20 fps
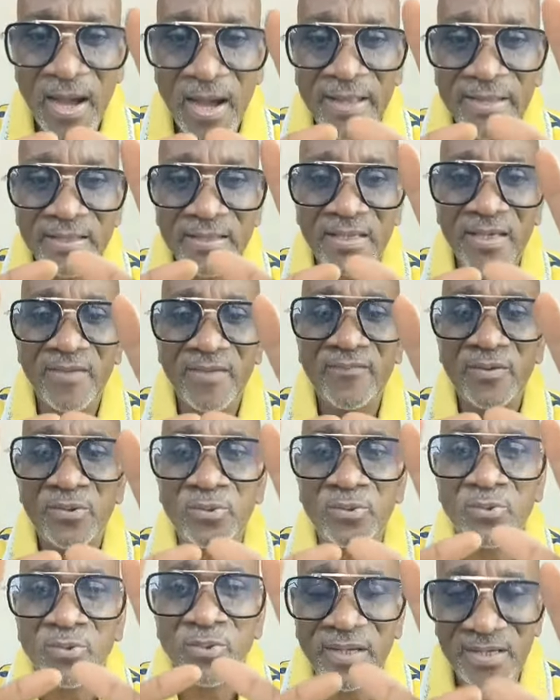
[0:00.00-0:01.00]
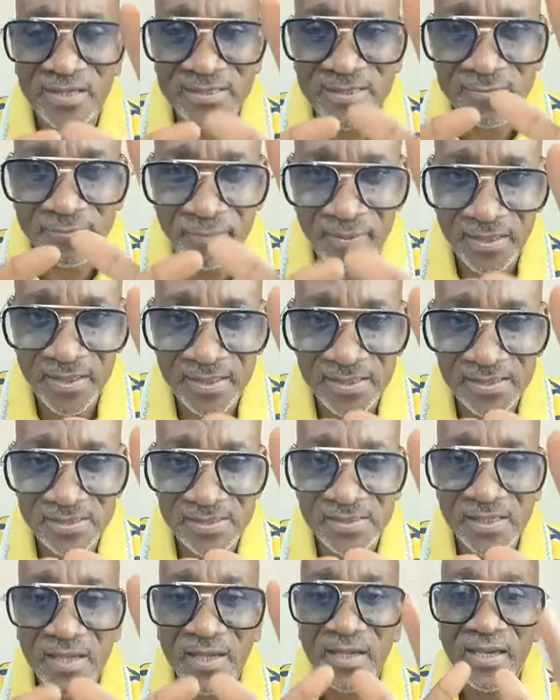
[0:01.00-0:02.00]
and give you his
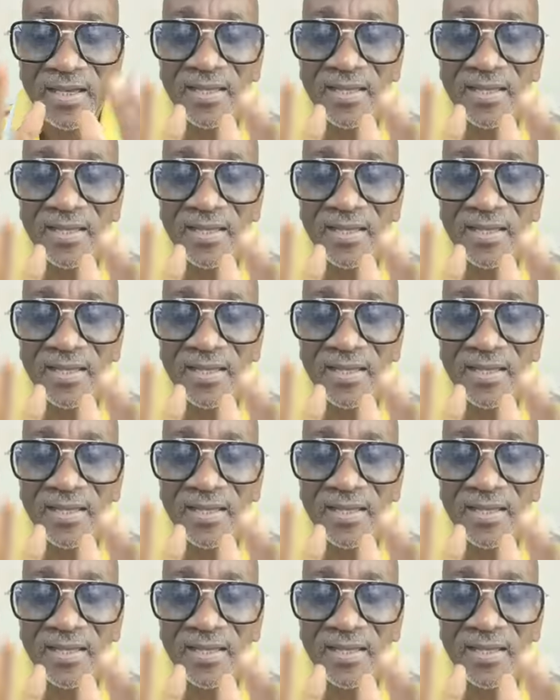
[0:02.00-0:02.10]
peace.